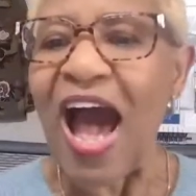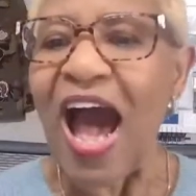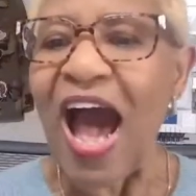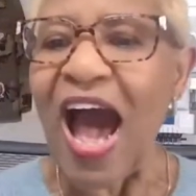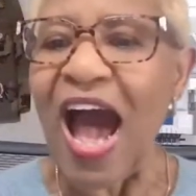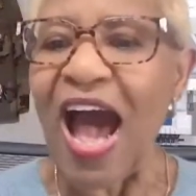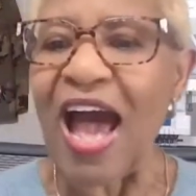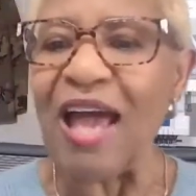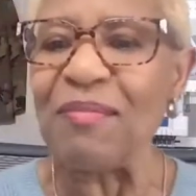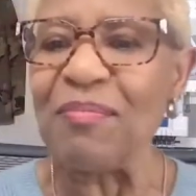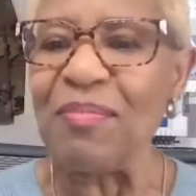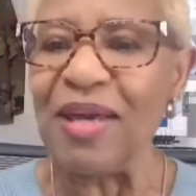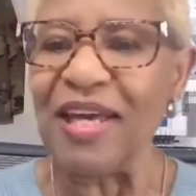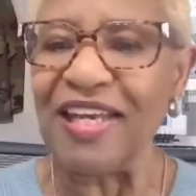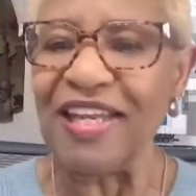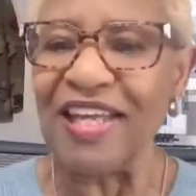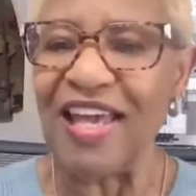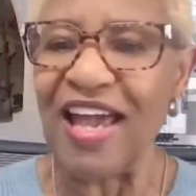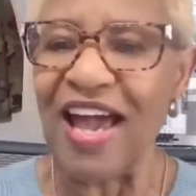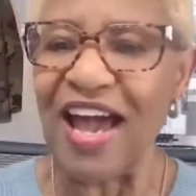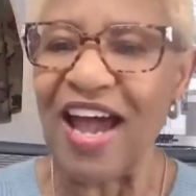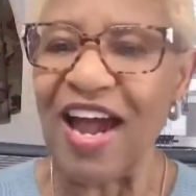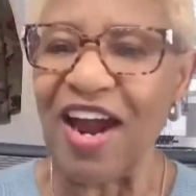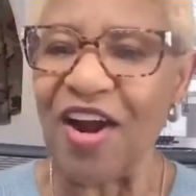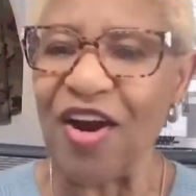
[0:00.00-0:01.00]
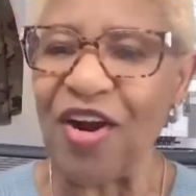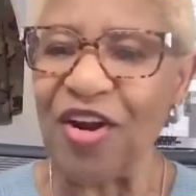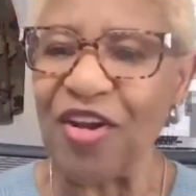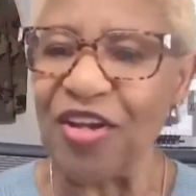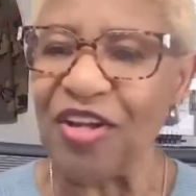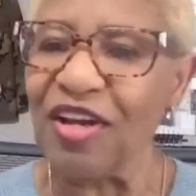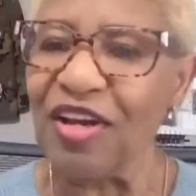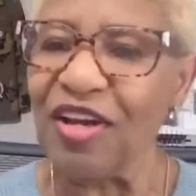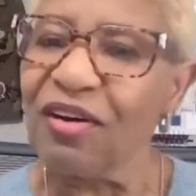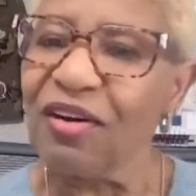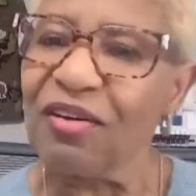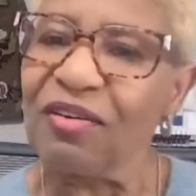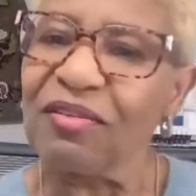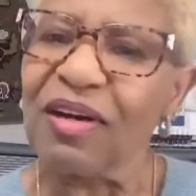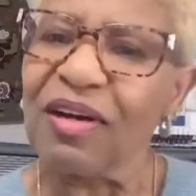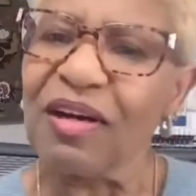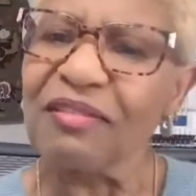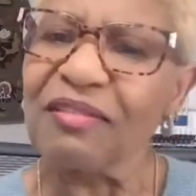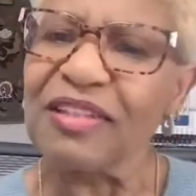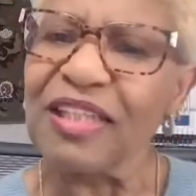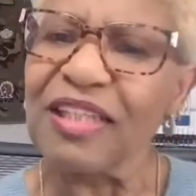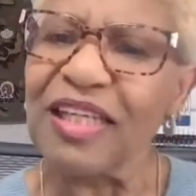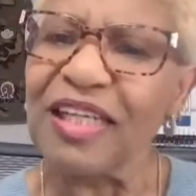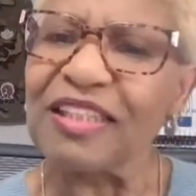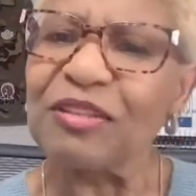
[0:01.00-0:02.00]
Hi, Betty. How are you? Oh,
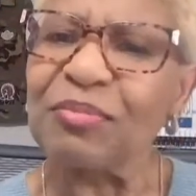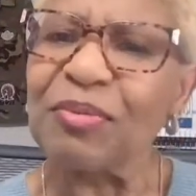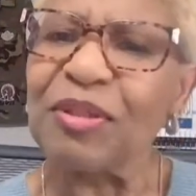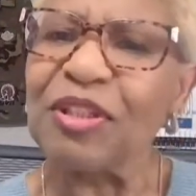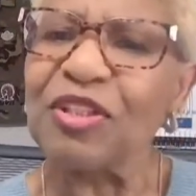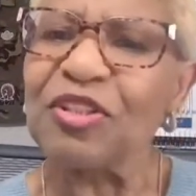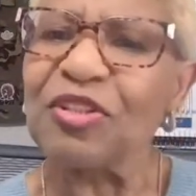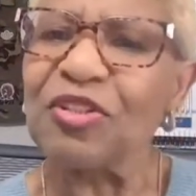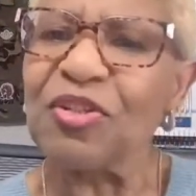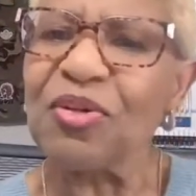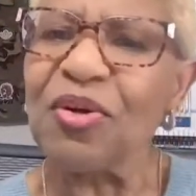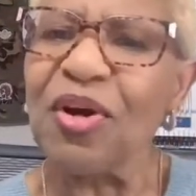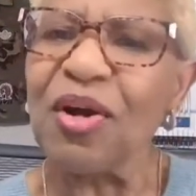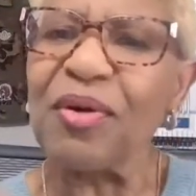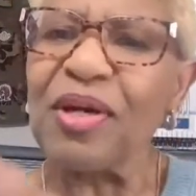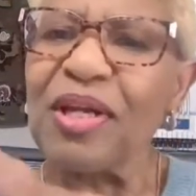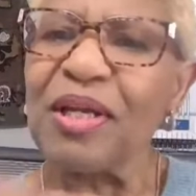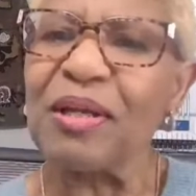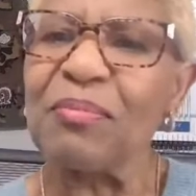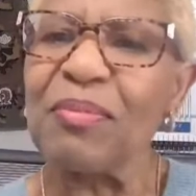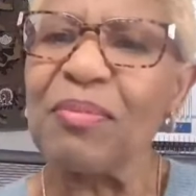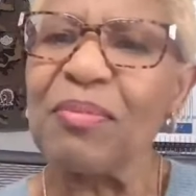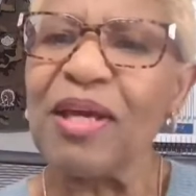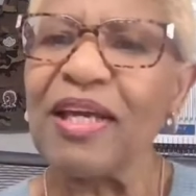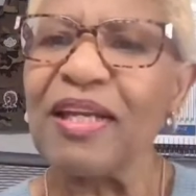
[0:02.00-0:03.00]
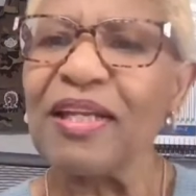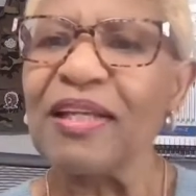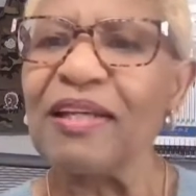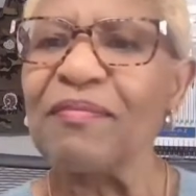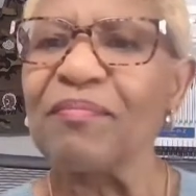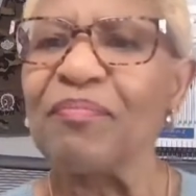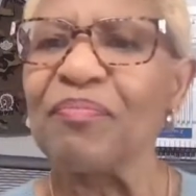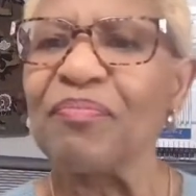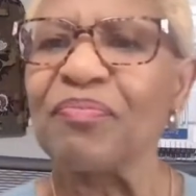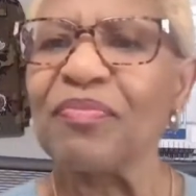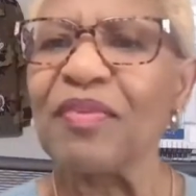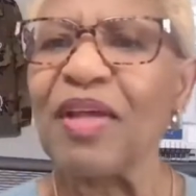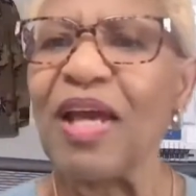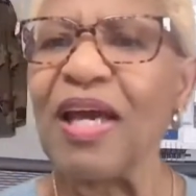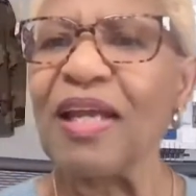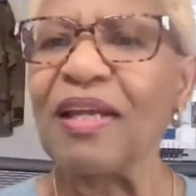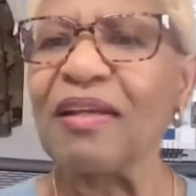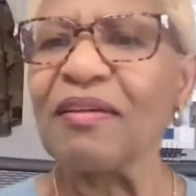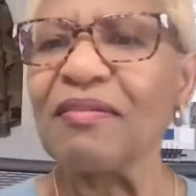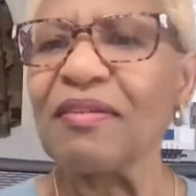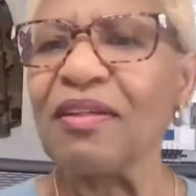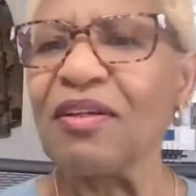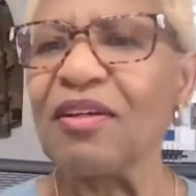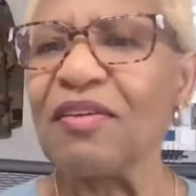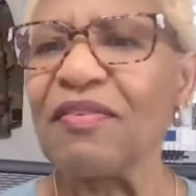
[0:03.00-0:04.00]
did I speak to you already, Betty? I
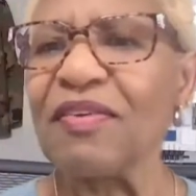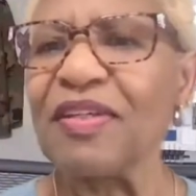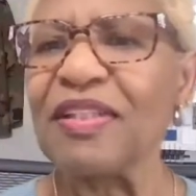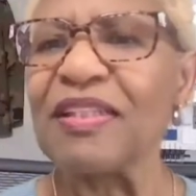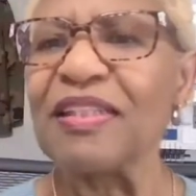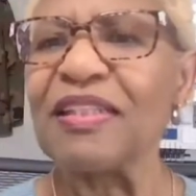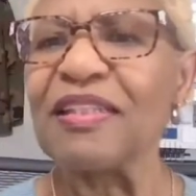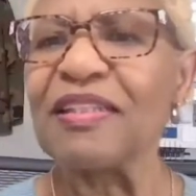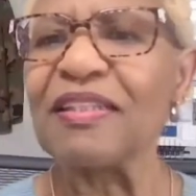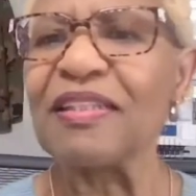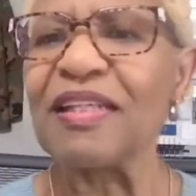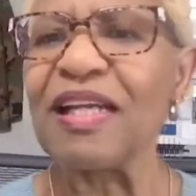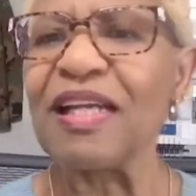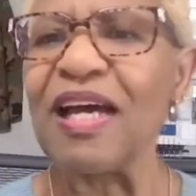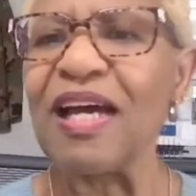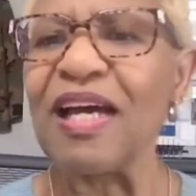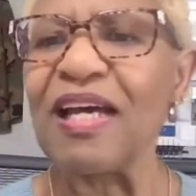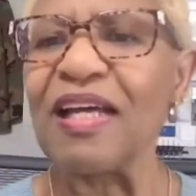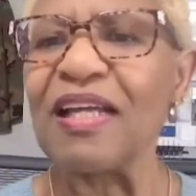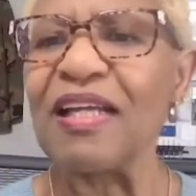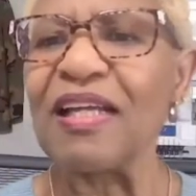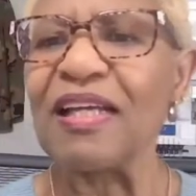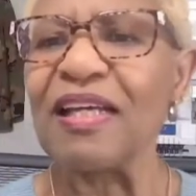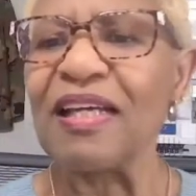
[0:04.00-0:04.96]
don't know if I did or not.